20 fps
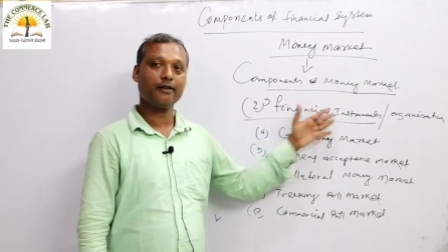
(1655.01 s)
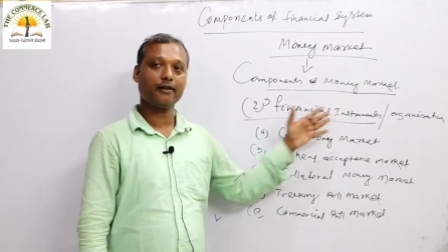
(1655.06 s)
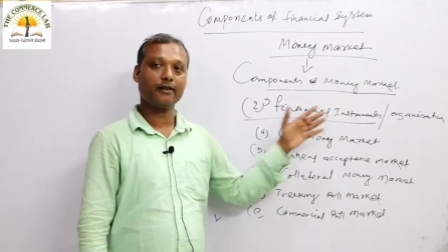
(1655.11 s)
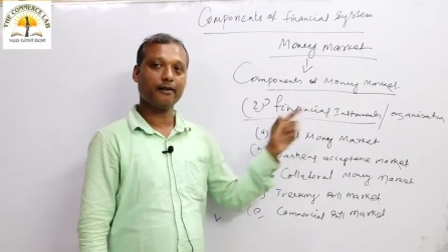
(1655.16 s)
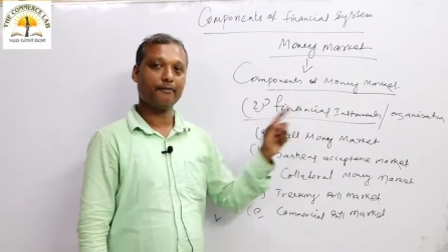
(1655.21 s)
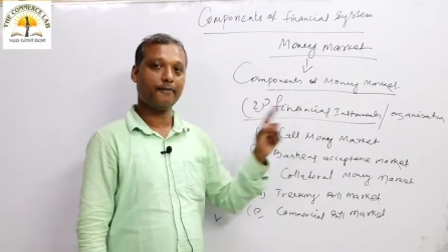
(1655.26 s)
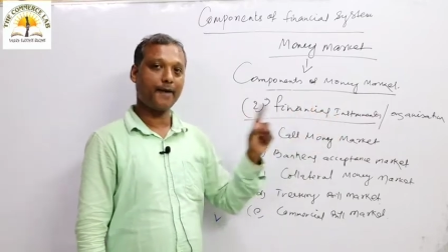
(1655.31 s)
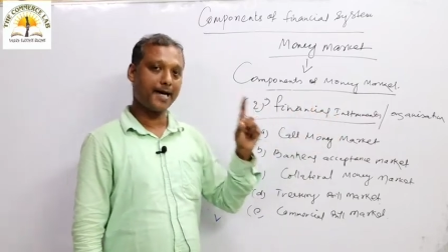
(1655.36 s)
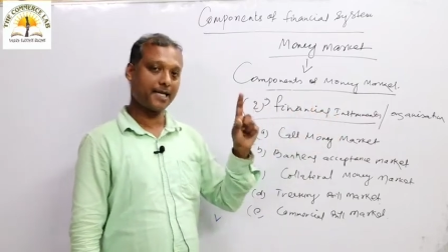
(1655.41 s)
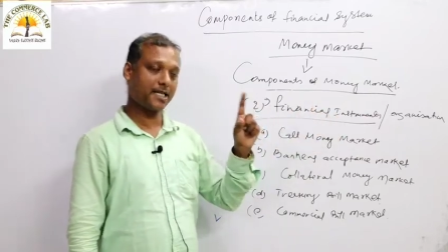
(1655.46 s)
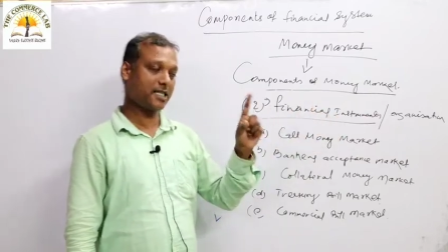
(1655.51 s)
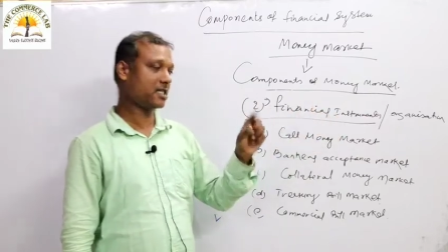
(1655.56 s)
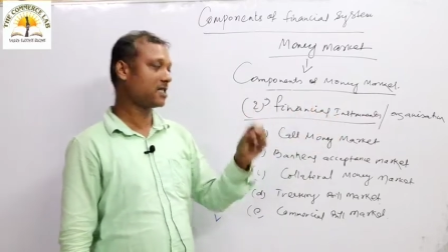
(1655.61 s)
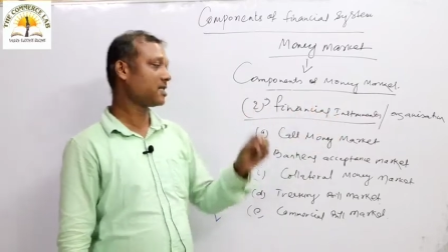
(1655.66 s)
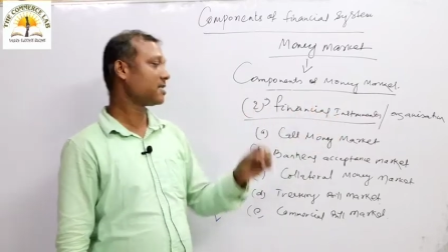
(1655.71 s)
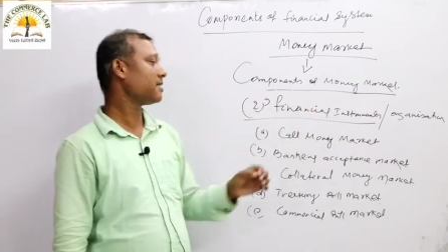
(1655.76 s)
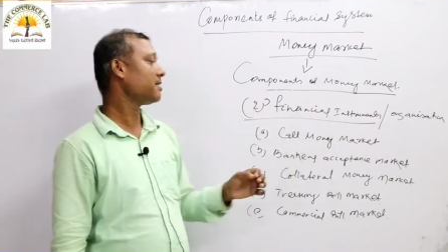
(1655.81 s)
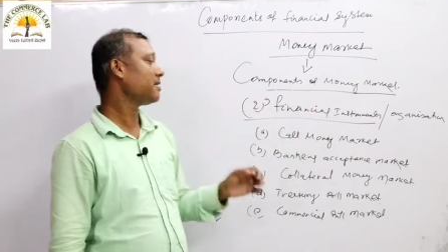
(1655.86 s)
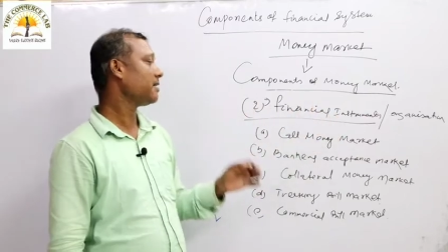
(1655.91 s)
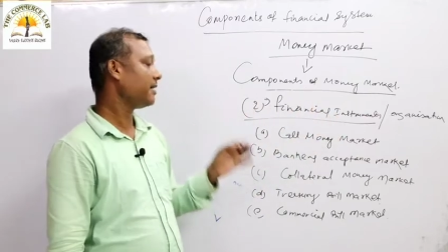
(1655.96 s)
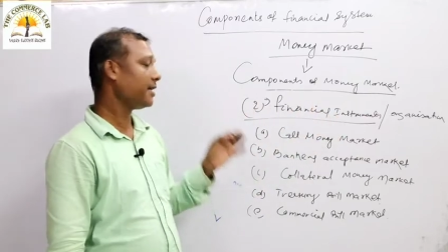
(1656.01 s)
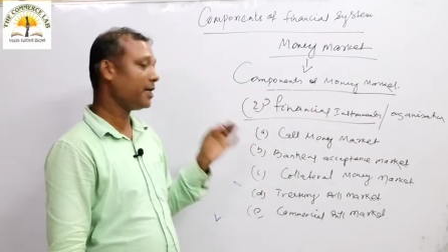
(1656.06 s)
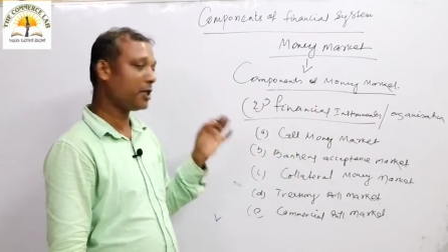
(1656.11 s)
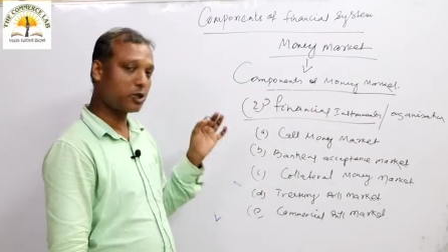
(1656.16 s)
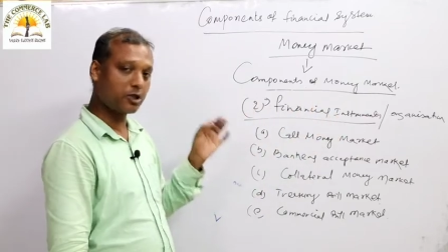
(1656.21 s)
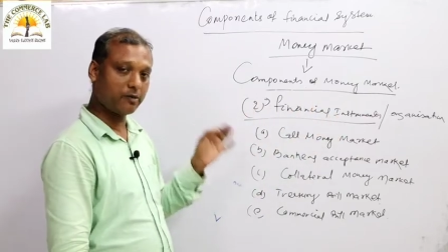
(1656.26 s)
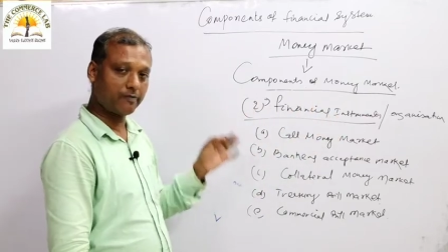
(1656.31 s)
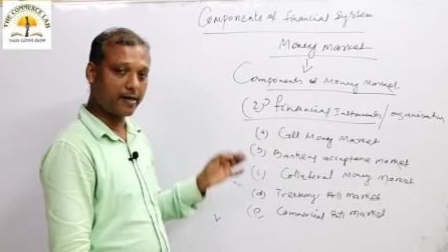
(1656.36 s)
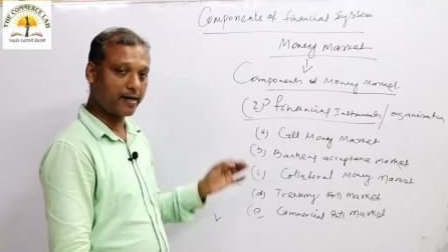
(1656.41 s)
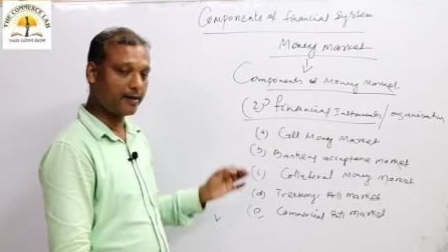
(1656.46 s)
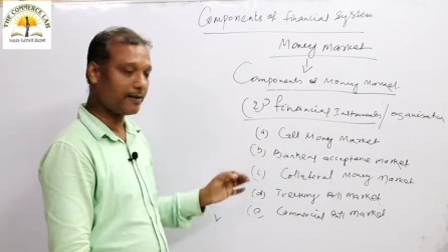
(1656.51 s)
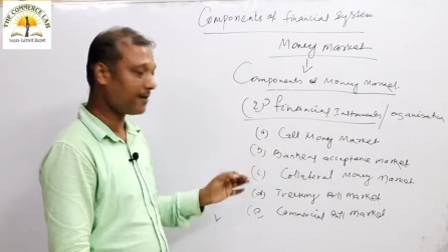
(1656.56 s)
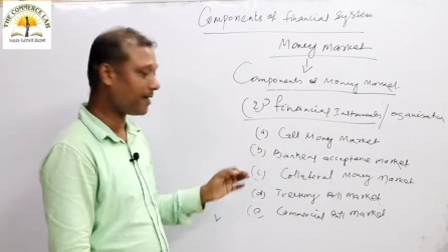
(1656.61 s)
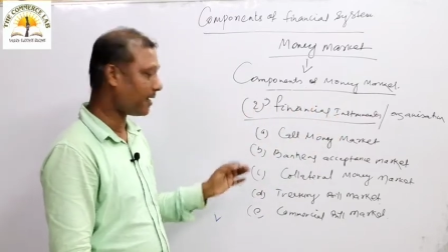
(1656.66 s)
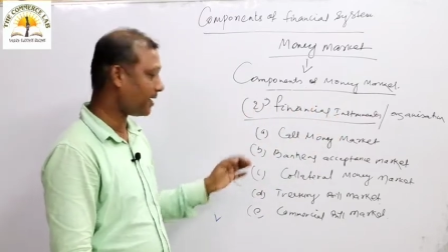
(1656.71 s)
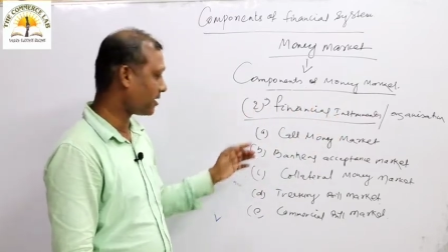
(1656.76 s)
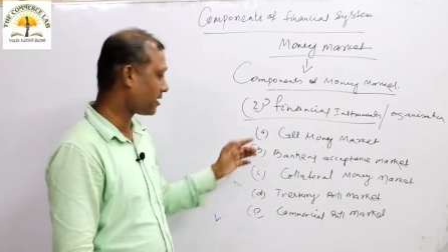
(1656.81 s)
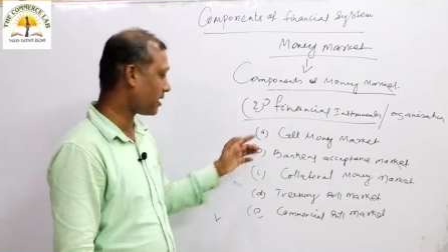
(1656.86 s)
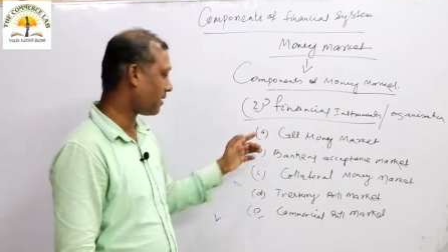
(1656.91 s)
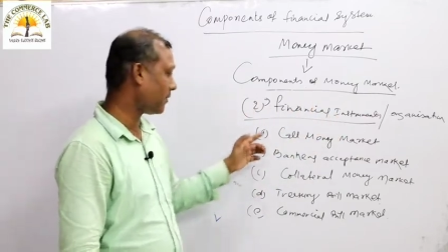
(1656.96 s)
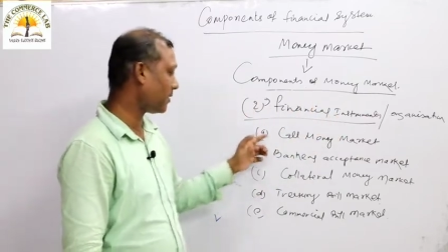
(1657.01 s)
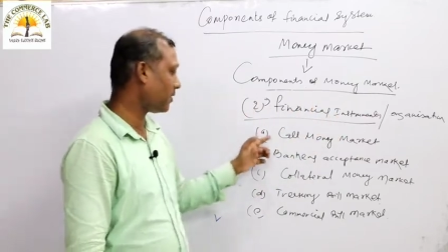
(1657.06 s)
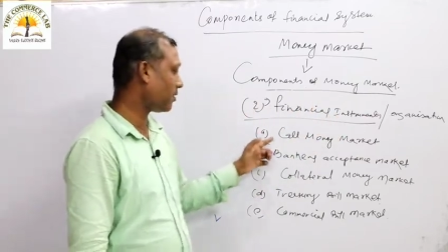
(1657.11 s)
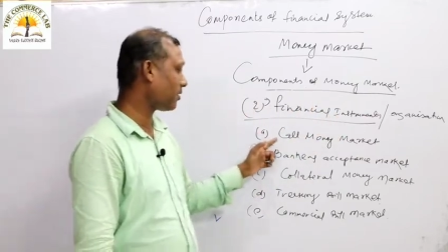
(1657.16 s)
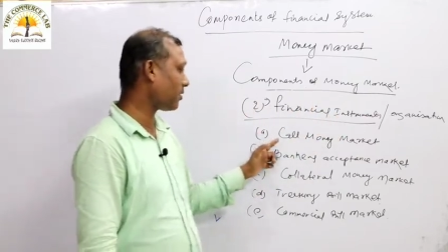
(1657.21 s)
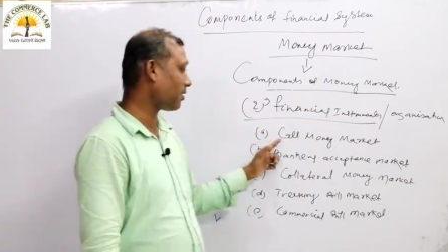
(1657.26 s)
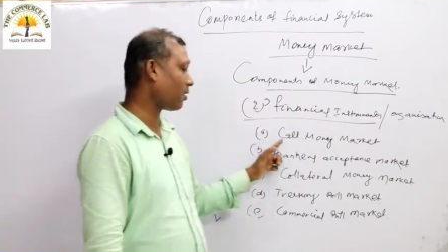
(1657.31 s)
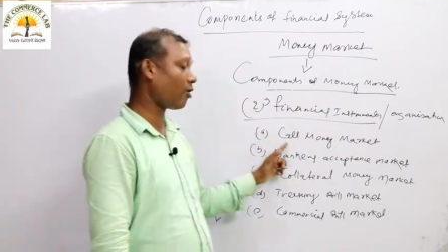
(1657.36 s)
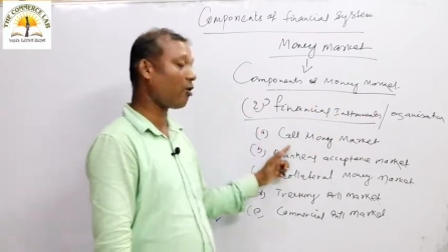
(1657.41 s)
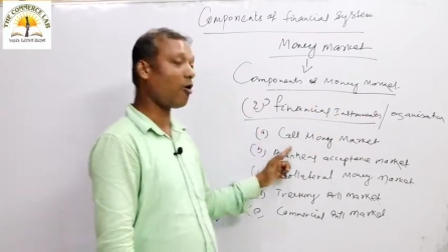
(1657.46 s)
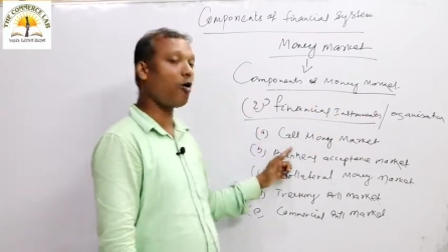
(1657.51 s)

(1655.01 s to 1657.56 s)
the first instrument that is coming here,